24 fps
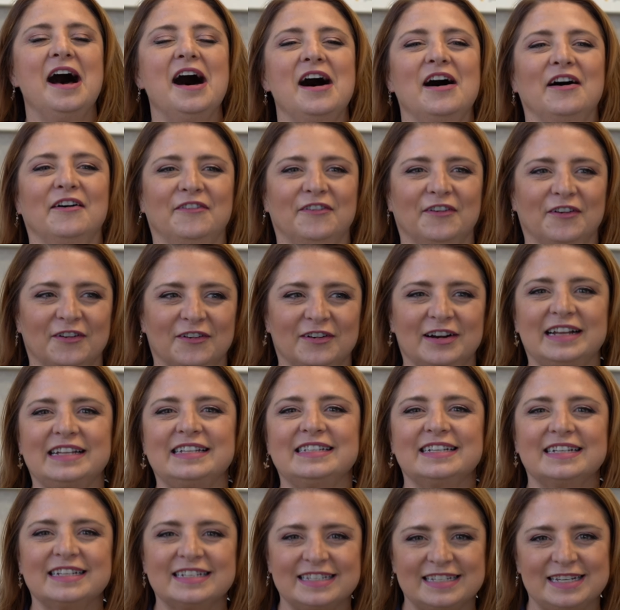a
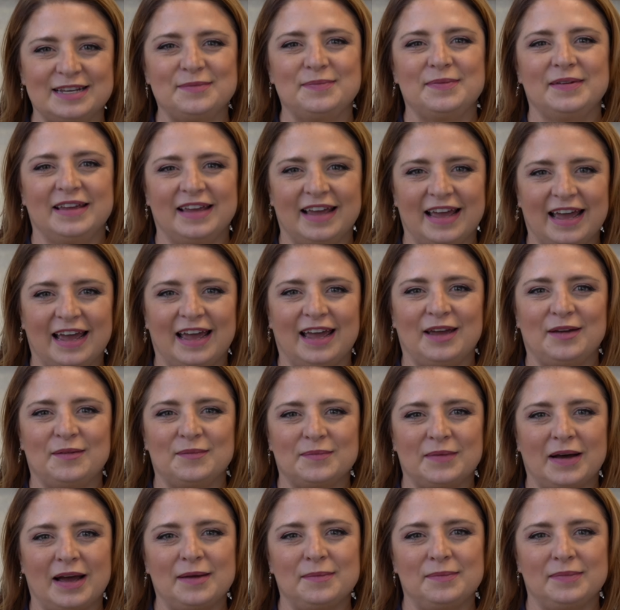forensic CPA
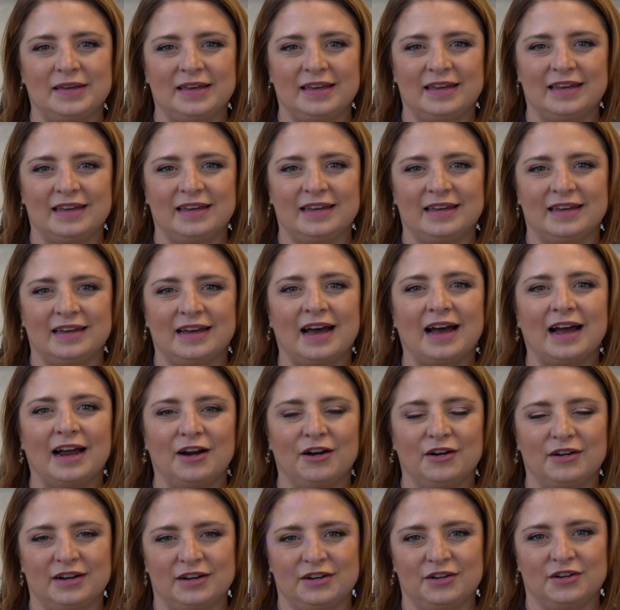might be
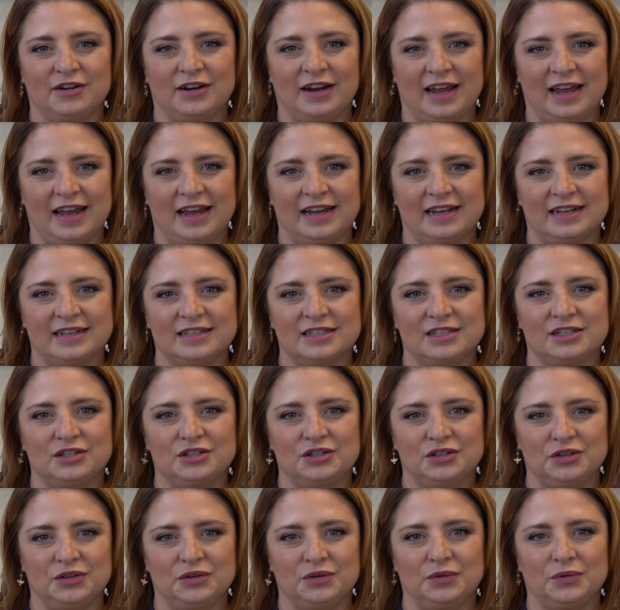hired in your case
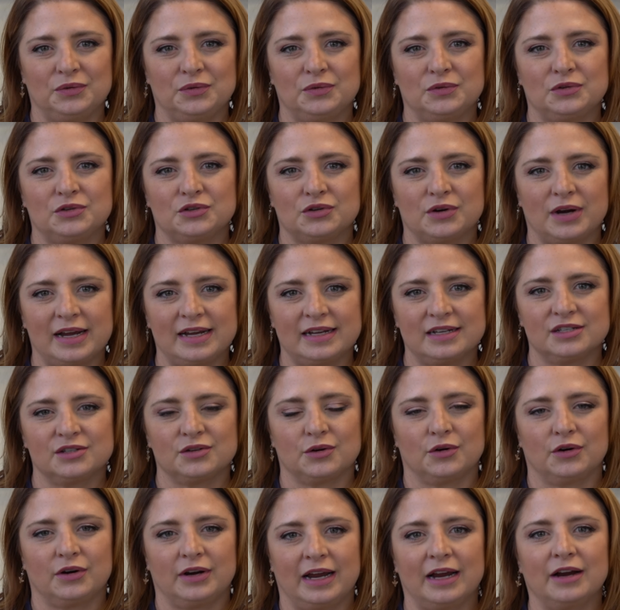to trace
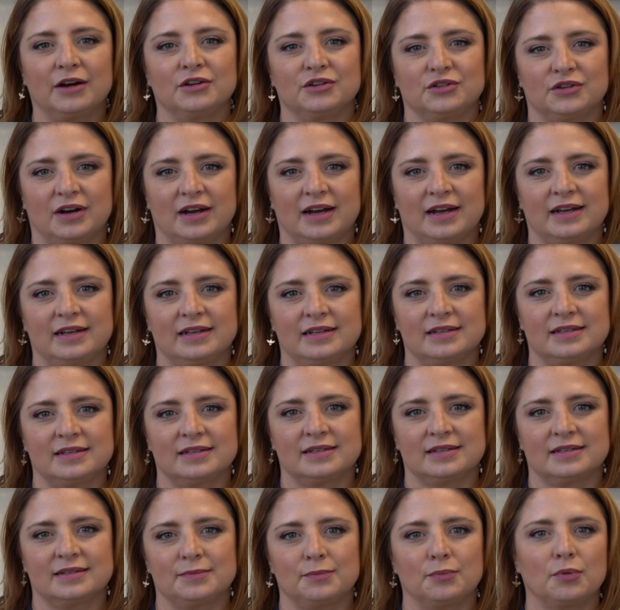or
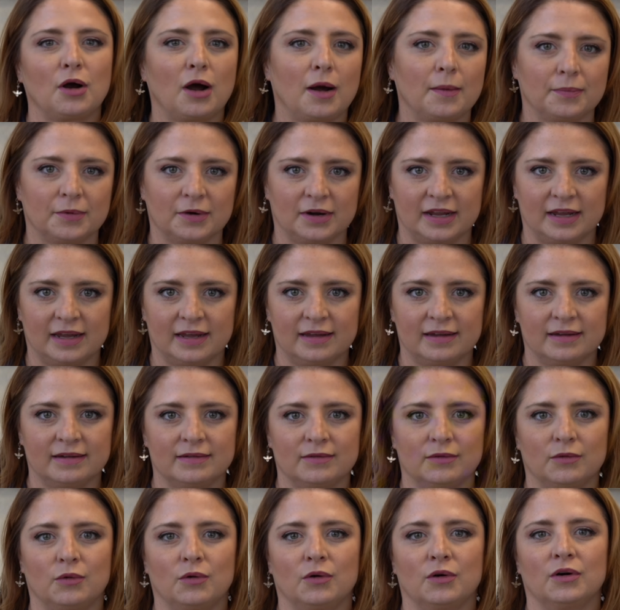characterize property
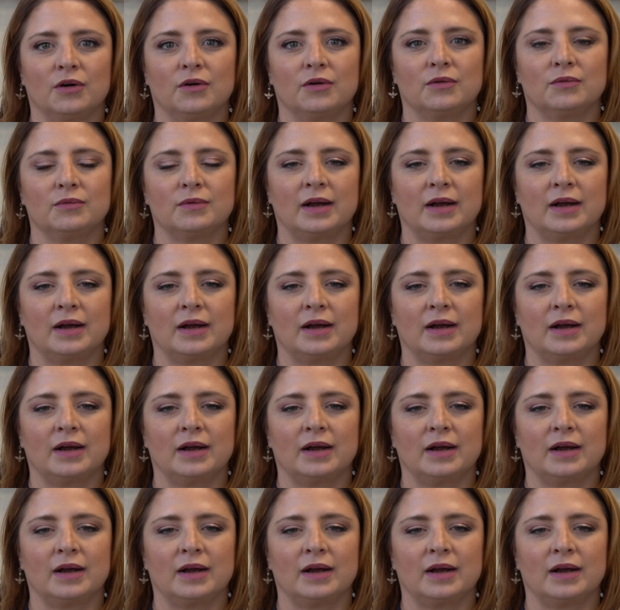or